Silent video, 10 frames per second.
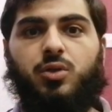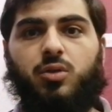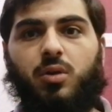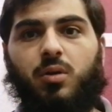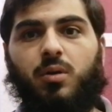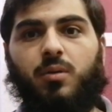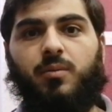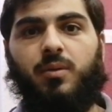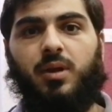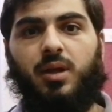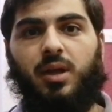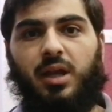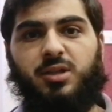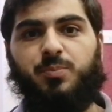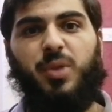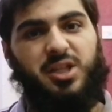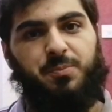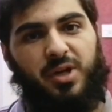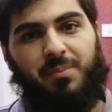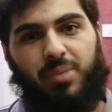So it's
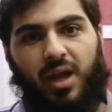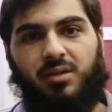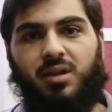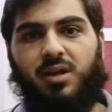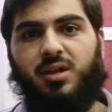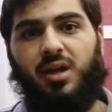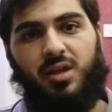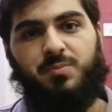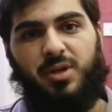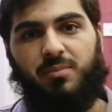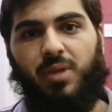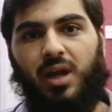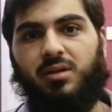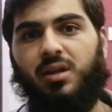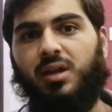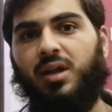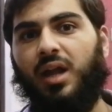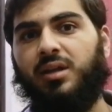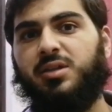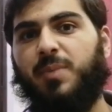pretty bad there. It is pretty bad there.
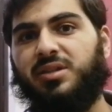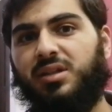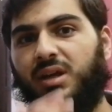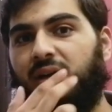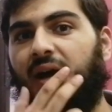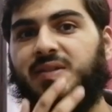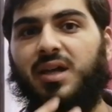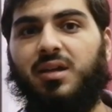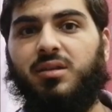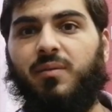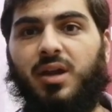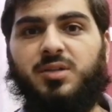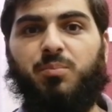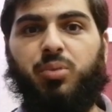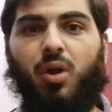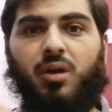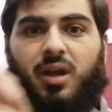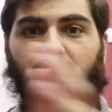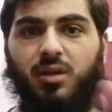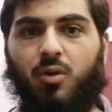And especially the Gaza, the way it's
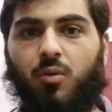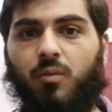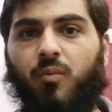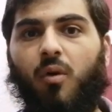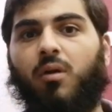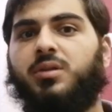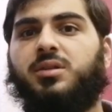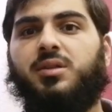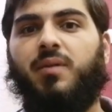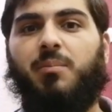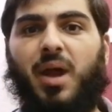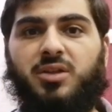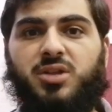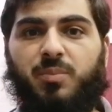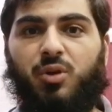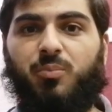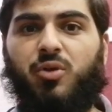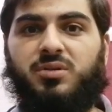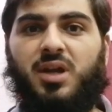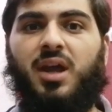blockaded the whole walls, the way Ben Shapiro
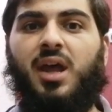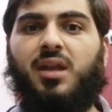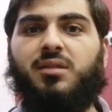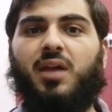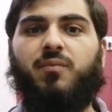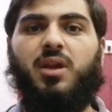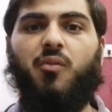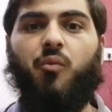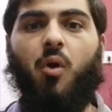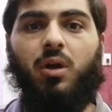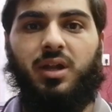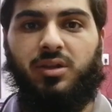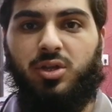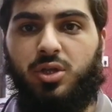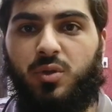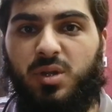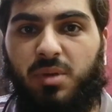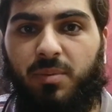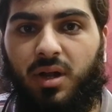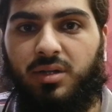puts it, that we walled it, the Jewish
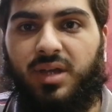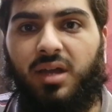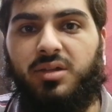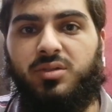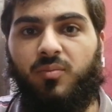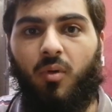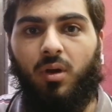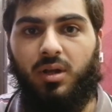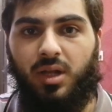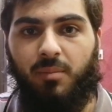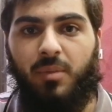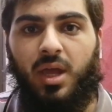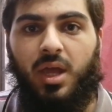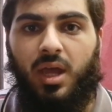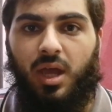people, Zionists walled it up,